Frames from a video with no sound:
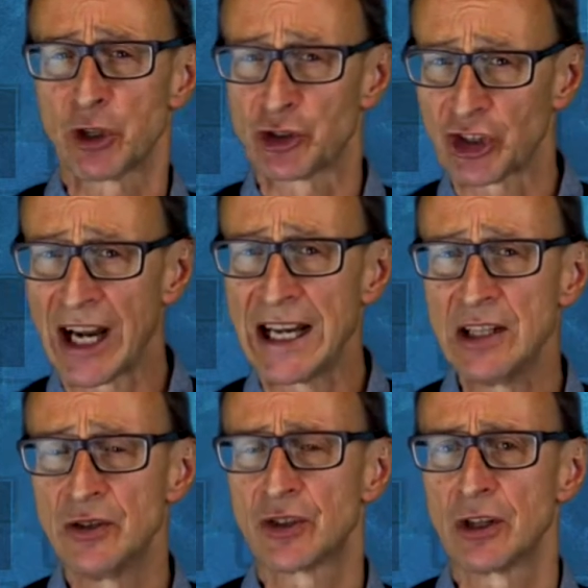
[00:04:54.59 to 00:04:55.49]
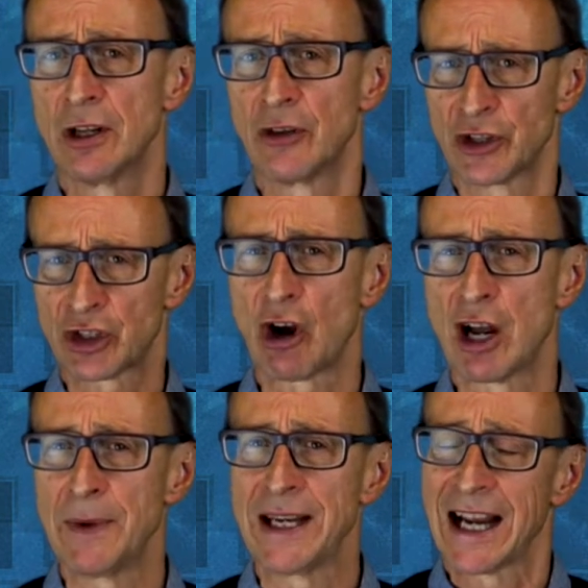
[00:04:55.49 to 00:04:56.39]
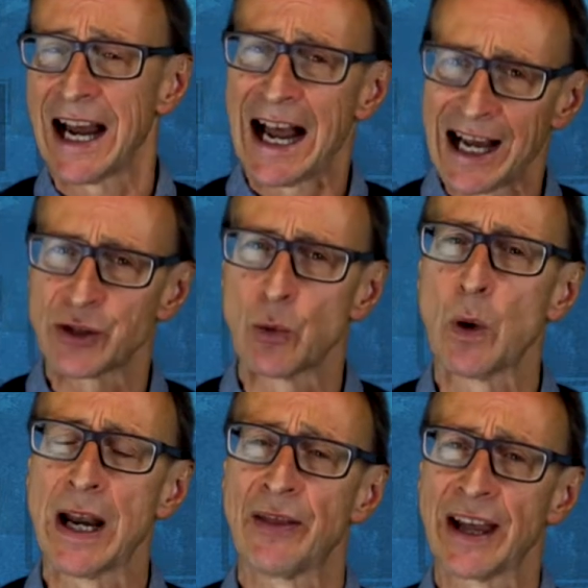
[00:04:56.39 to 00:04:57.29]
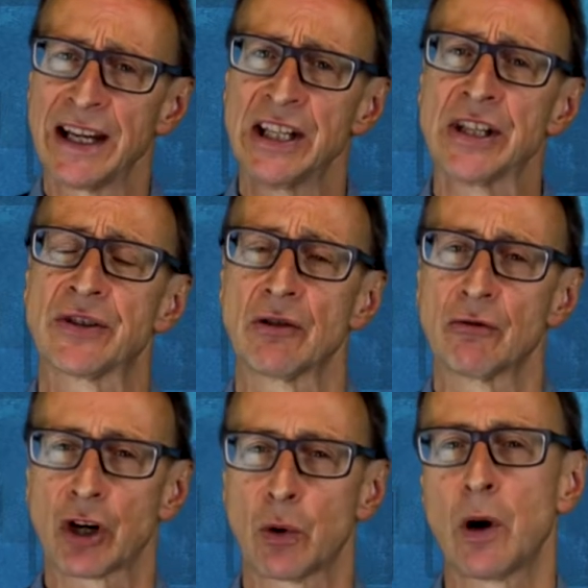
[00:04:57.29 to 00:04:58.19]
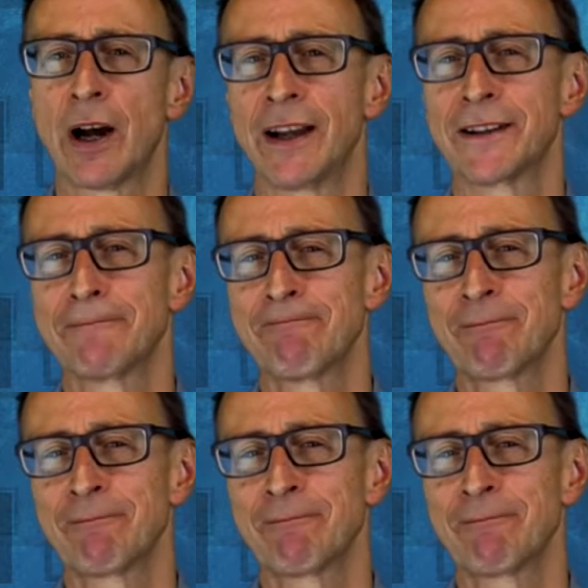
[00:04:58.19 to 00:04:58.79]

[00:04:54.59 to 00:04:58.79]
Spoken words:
change the timing as and when that is required.